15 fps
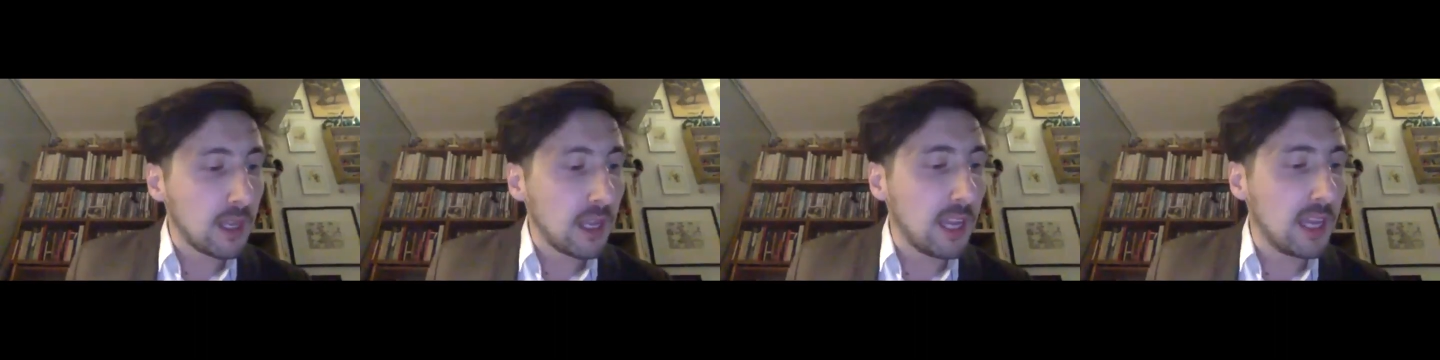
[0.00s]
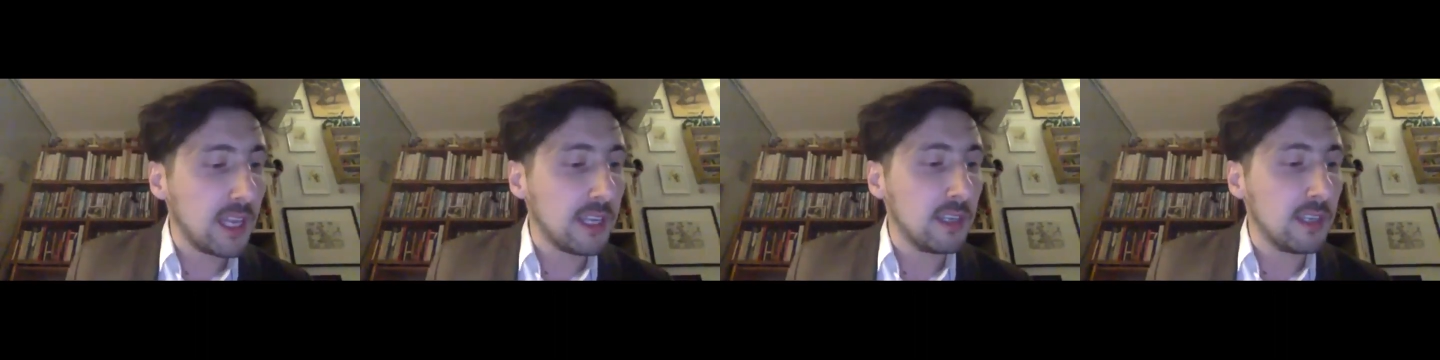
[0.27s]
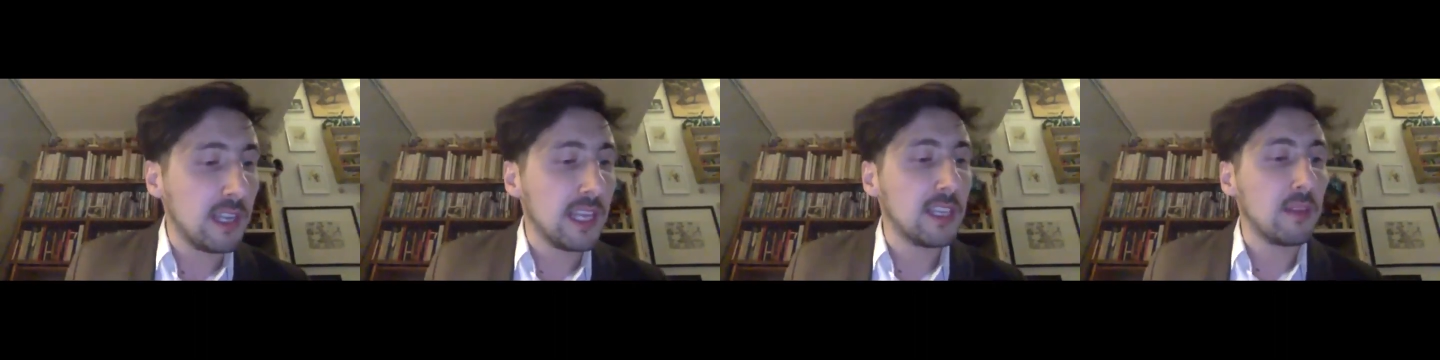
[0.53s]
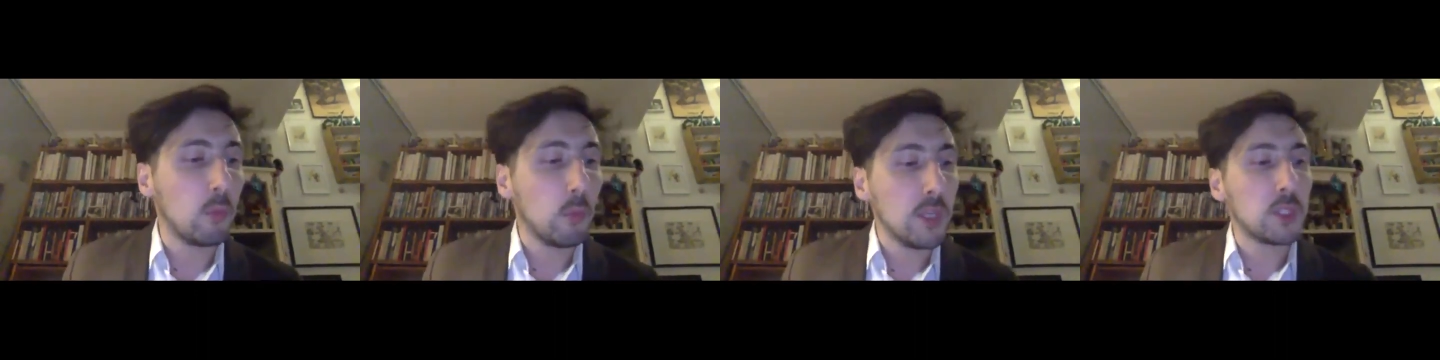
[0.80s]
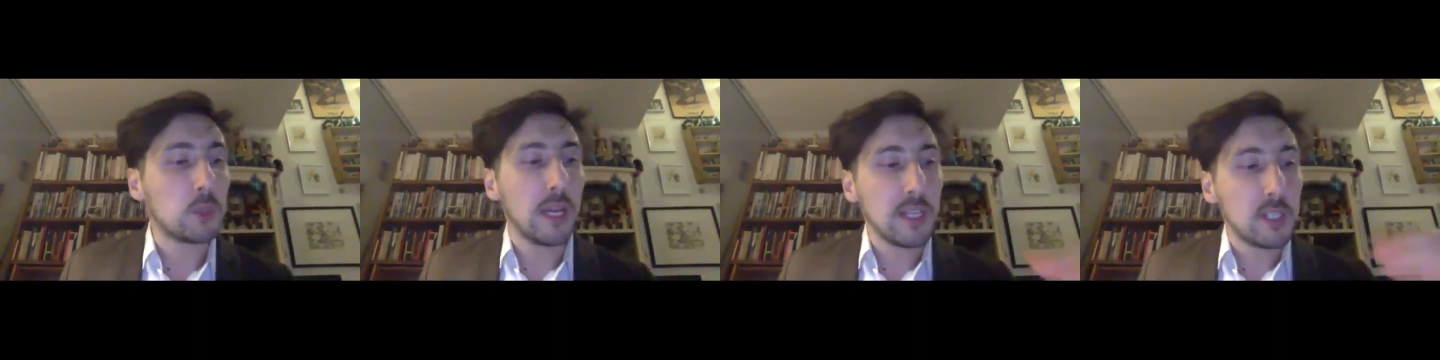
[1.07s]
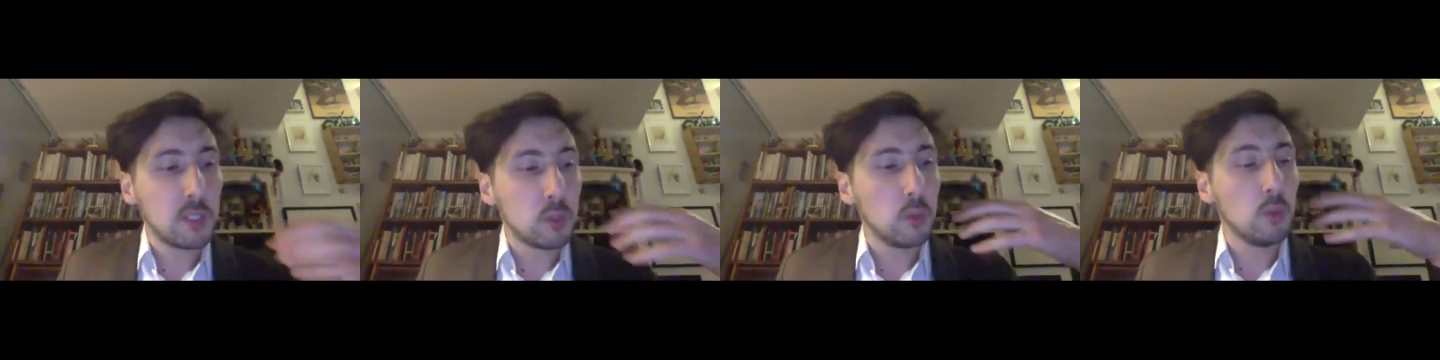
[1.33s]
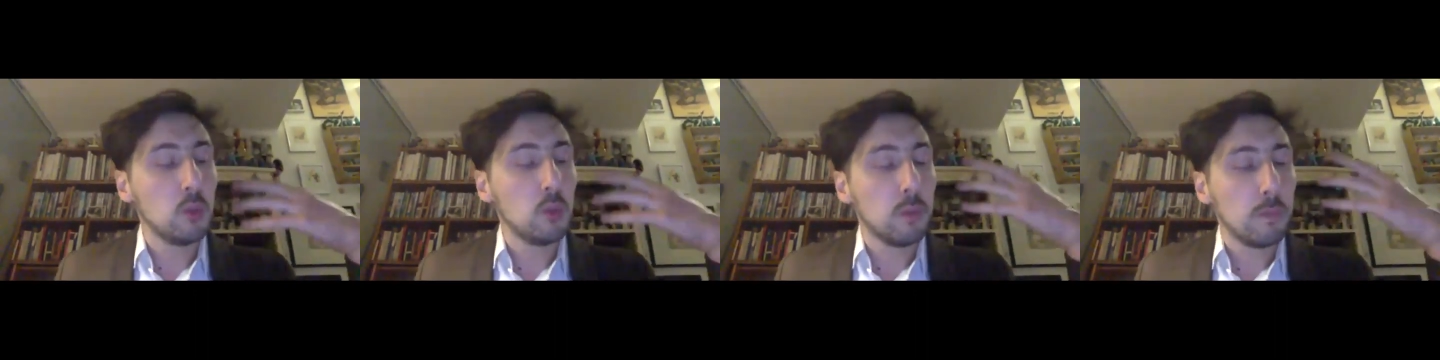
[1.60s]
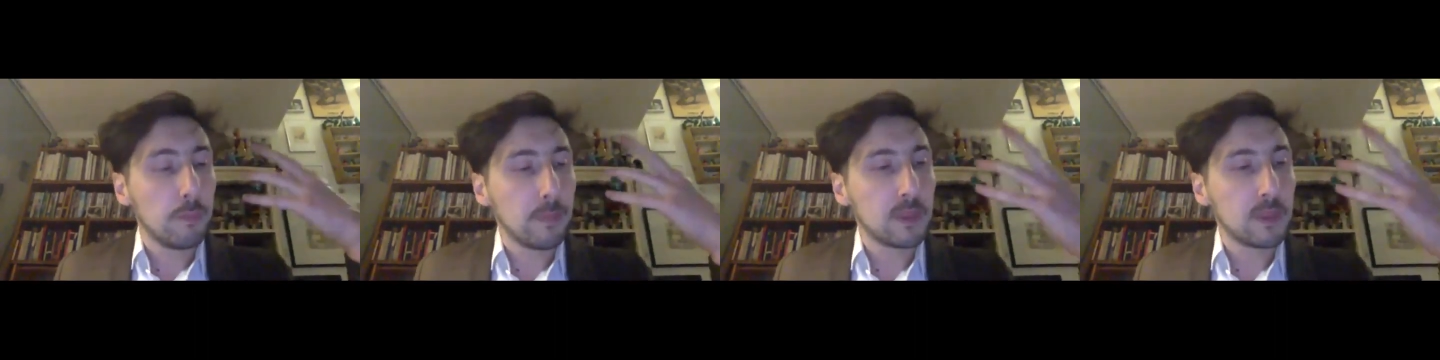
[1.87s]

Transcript: and like we try to